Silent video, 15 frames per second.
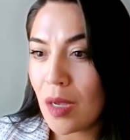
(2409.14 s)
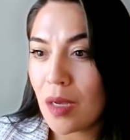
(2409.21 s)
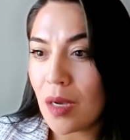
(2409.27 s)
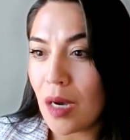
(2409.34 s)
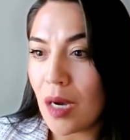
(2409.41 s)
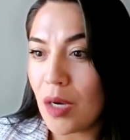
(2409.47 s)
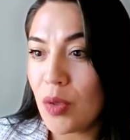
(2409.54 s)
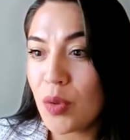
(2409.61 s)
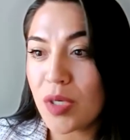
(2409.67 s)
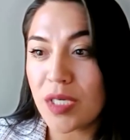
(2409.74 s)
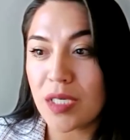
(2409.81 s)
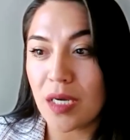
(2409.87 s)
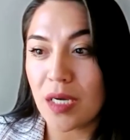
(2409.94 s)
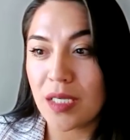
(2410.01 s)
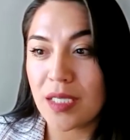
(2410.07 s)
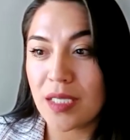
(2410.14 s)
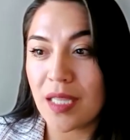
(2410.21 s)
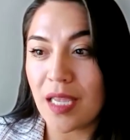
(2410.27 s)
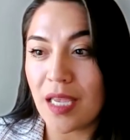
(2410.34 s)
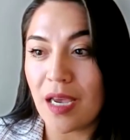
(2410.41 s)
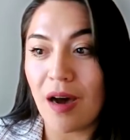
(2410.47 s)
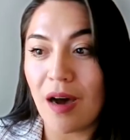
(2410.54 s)
Who conducts
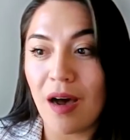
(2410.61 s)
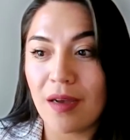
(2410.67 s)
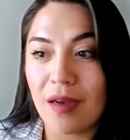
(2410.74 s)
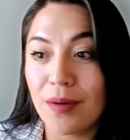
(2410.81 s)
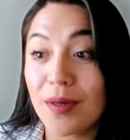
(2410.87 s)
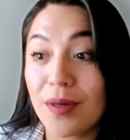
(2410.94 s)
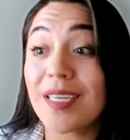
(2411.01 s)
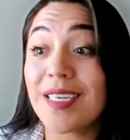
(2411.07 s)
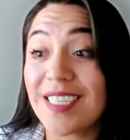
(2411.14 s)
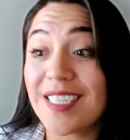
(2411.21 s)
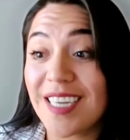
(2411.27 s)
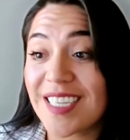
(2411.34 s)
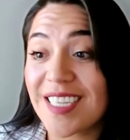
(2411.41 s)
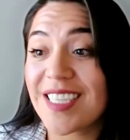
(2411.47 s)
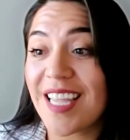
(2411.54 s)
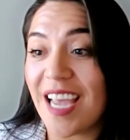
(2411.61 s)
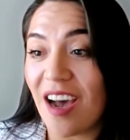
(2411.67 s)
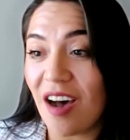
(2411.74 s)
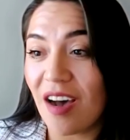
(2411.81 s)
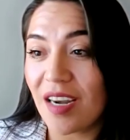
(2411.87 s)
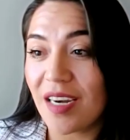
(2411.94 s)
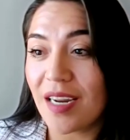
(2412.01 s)
the
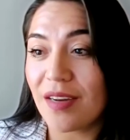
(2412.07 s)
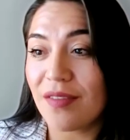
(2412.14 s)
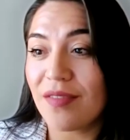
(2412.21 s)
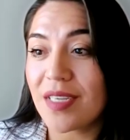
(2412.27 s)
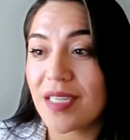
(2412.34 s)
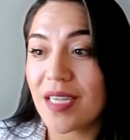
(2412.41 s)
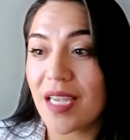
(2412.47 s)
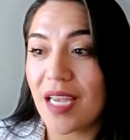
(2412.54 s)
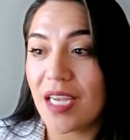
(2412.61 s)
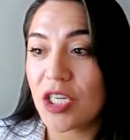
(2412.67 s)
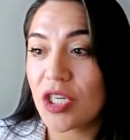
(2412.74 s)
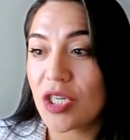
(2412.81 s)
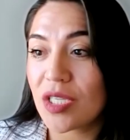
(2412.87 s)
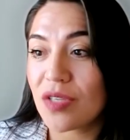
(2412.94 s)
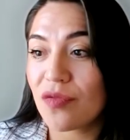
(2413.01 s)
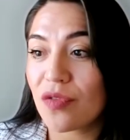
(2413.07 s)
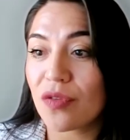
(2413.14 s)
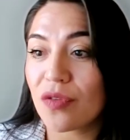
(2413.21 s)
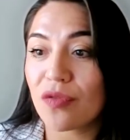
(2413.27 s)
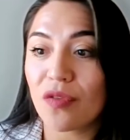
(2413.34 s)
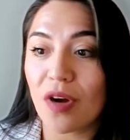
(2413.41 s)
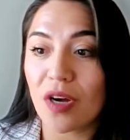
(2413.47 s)
audit and investigations for
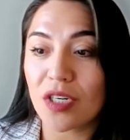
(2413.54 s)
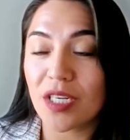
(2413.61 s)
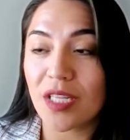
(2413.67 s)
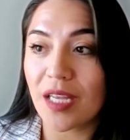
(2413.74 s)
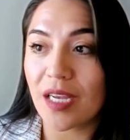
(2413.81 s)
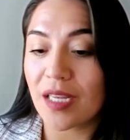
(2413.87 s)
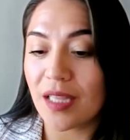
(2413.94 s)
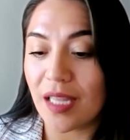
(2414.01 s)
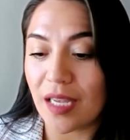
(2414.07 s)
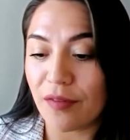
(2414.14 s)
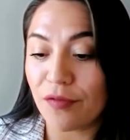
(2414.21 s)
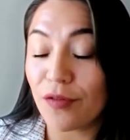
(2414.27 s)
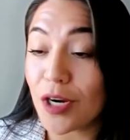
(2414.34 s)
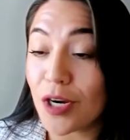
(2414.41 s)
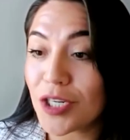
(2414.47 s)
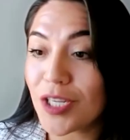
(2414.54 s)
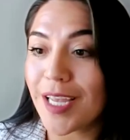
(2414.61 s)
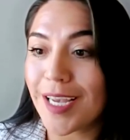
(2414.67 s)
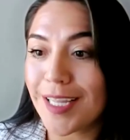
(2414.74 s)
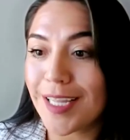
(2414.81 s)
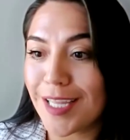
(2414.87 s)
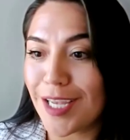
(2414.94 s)
fraudulent
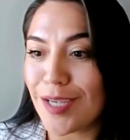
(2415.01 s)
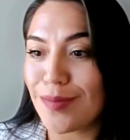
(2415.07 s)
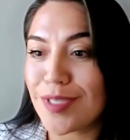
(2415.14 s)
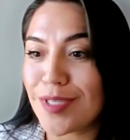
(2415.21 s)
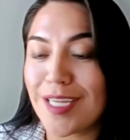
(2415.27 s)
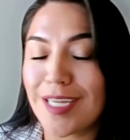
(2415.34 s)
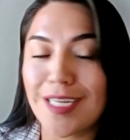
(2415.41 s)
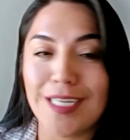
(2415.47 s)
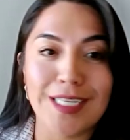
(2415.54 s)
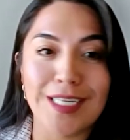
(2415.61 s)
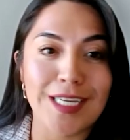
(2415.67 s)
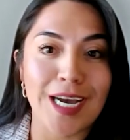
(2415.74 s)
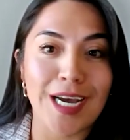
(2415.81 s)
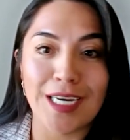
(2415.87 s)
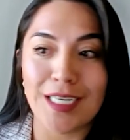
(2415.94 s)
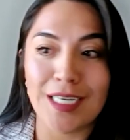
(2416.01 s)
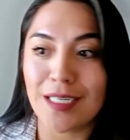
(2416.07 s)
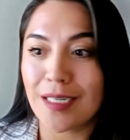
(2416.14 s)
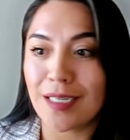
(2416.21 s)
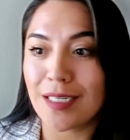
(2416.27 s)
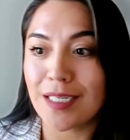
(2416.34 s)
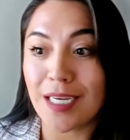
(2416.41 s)
claims in
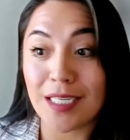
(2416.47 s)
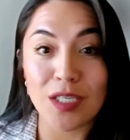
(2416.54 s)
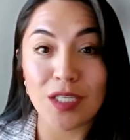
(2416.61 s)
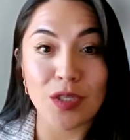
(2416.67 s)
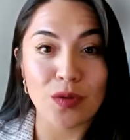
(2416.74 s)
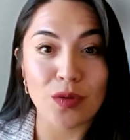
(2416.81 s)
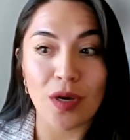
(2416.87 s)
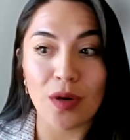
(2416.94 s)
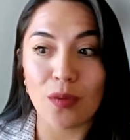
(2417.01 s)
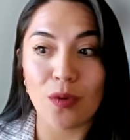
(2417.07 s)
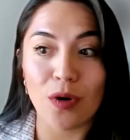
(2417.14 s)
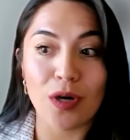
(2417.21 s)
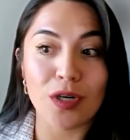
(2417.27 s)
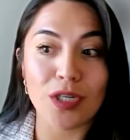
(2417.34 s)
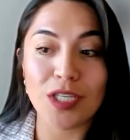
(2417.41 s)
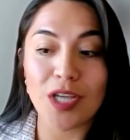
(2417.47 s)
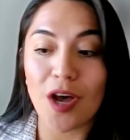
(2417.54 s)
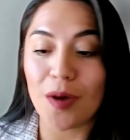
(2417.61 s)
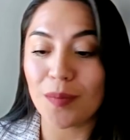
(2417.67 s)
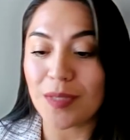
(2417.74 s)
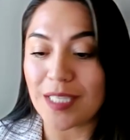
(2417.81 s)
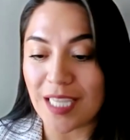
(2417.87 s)
Texas workers'
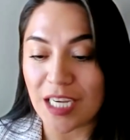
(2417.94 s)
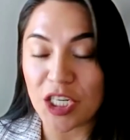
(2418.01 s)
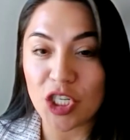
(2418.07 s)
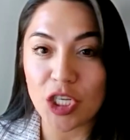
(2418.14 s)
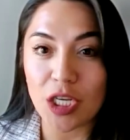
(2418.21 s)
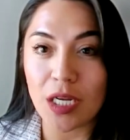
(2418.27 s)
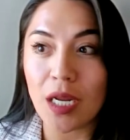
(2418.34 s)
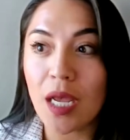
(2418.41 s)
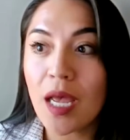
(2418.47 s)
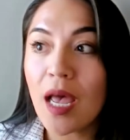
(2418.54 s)
compensation?